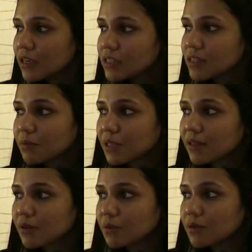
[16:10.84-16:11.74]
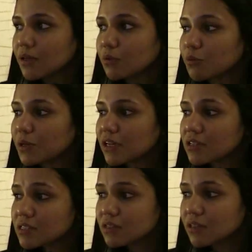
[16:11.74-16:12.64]
something that would be a
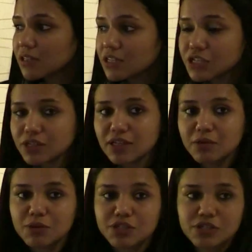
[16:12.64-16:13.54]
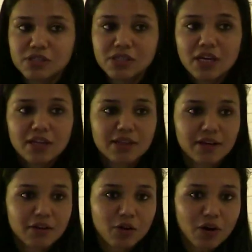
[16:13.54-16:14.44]
concern initially, which is that
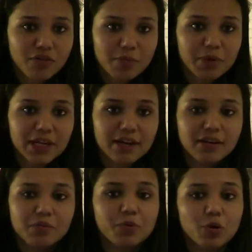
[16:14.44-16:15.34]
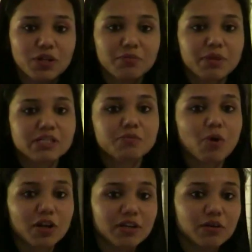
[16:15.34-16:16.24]
a non-replicating protein-based
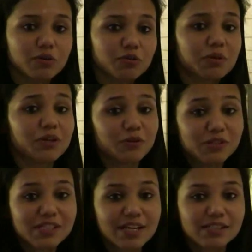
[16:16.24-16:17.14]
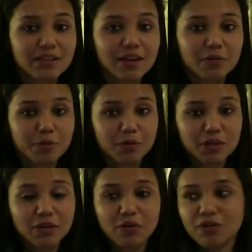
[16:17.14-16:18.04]
molecule to be used as a
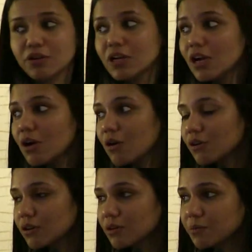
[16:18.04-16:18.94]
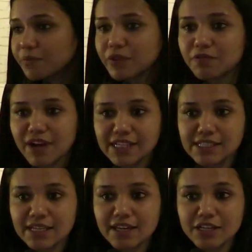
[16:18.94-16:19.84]
therapeutic or a
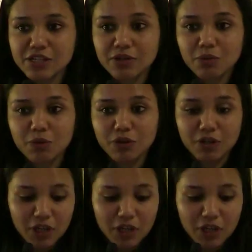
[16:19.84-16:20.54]
vaccine agent would